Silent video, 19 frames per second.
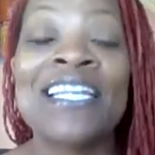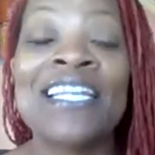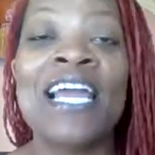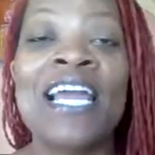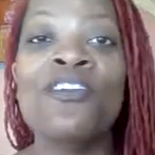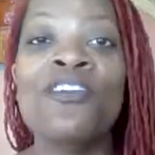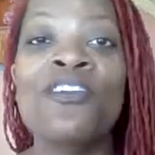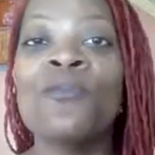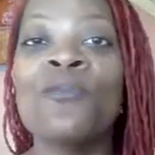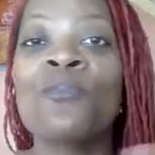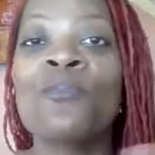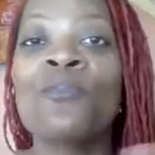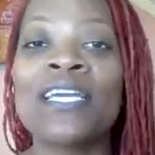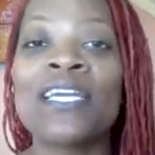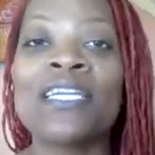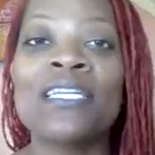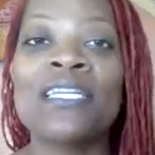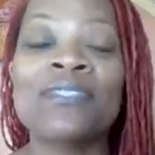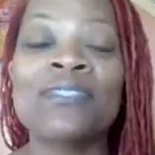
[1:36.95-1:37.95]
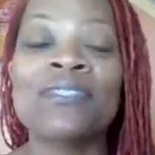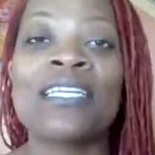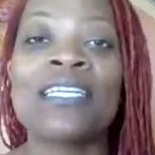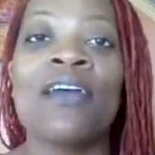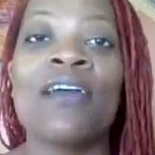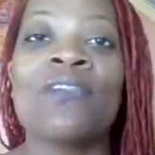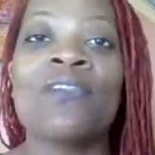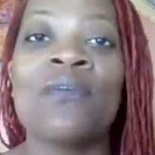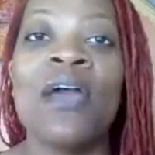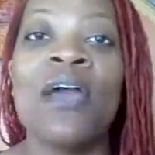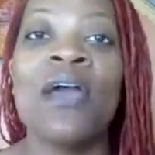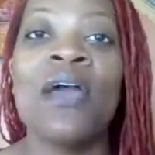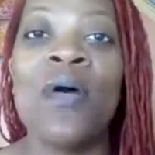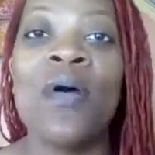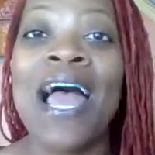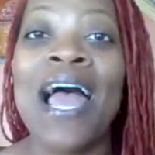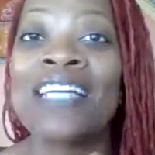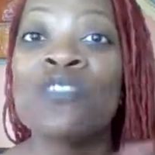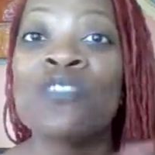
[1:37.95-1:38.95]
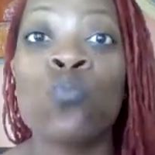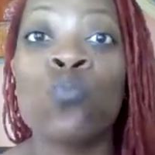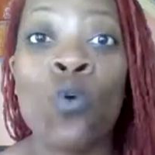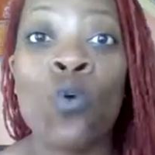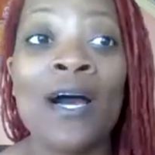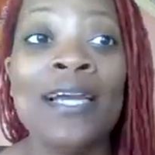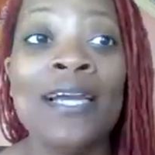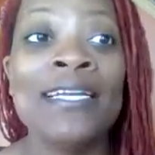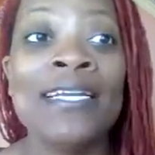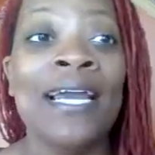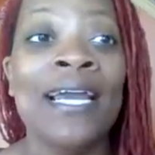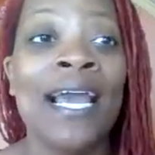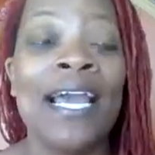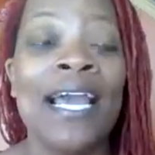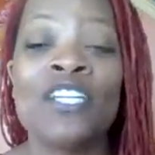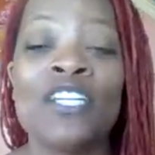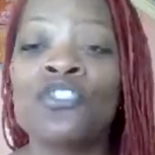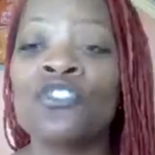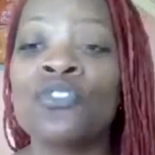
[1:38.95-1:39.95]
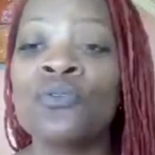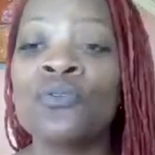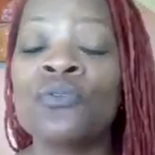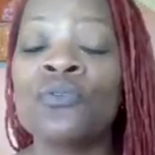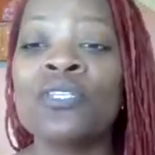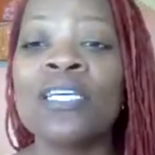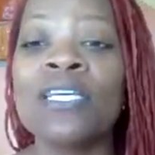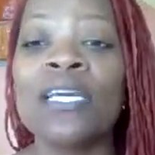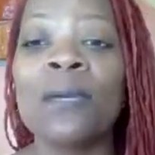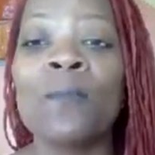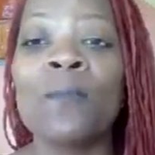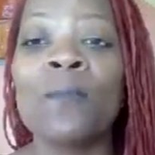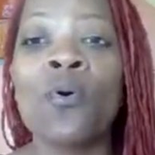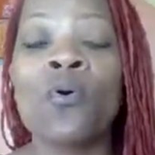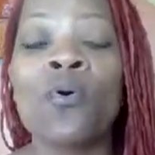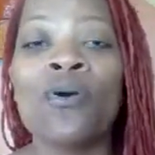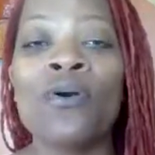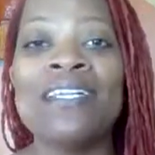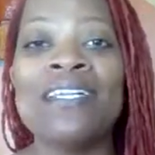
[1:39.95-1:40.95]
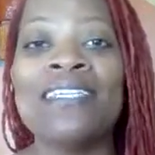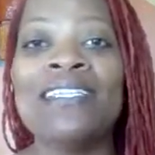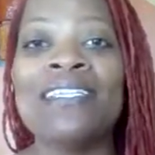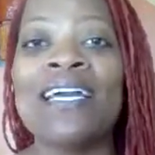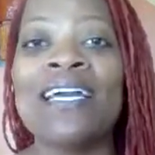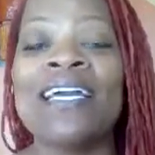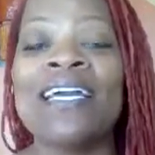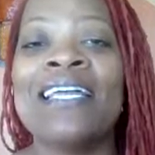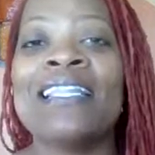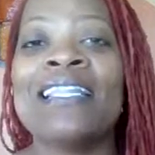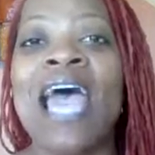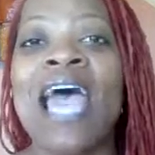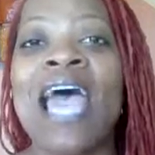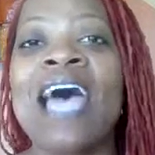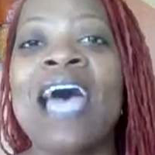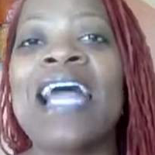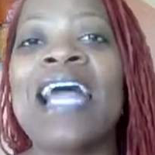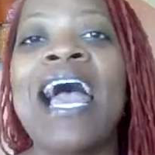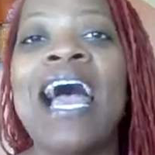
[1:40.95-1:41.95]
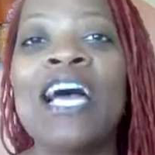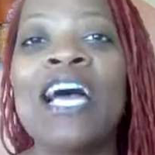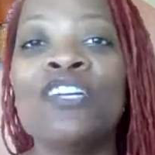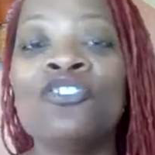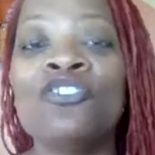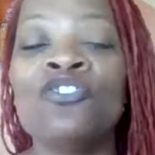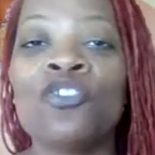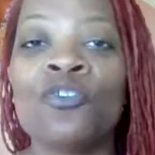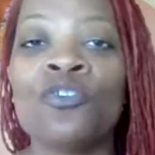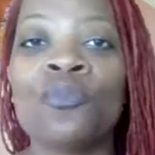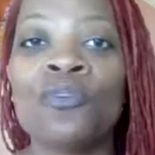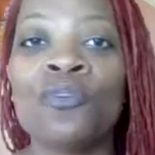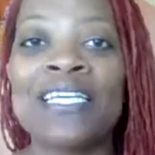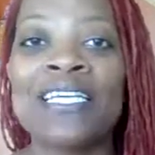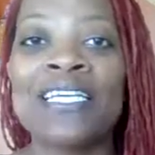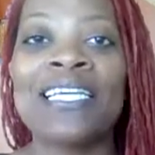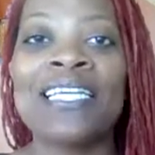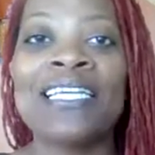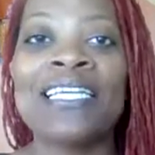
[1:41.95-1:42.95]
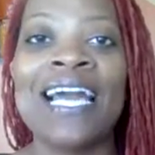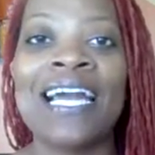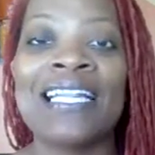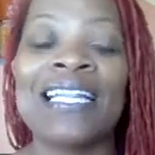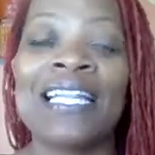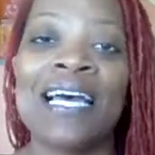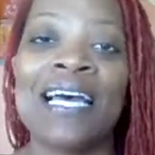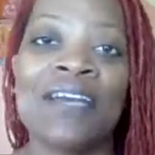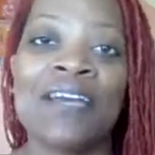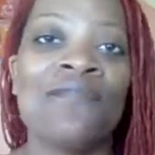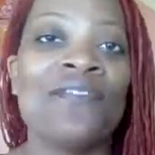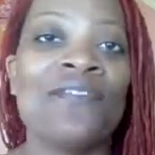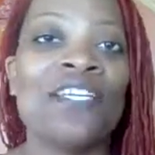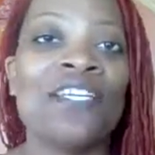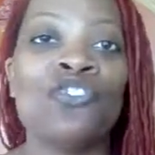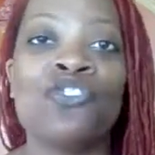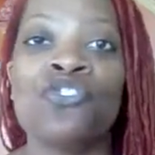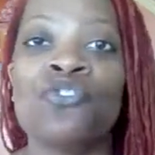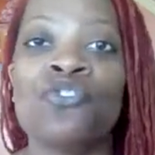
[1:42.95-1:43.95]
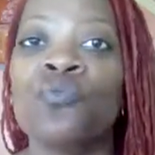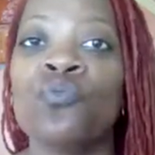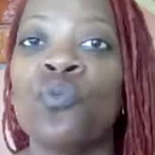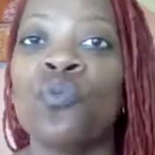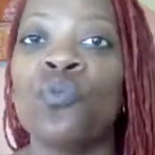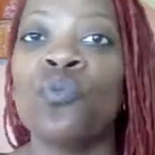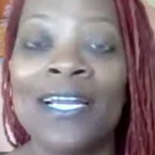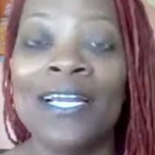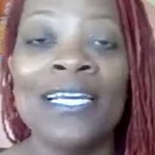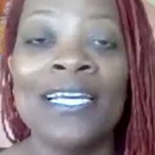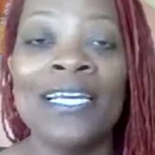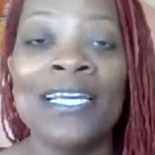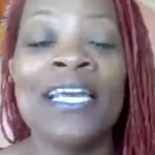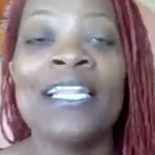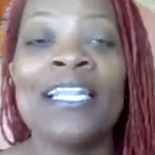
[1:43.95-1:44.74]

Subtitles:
Now you're bringing them together as one. And it's truly important that as you're bringing that life into one,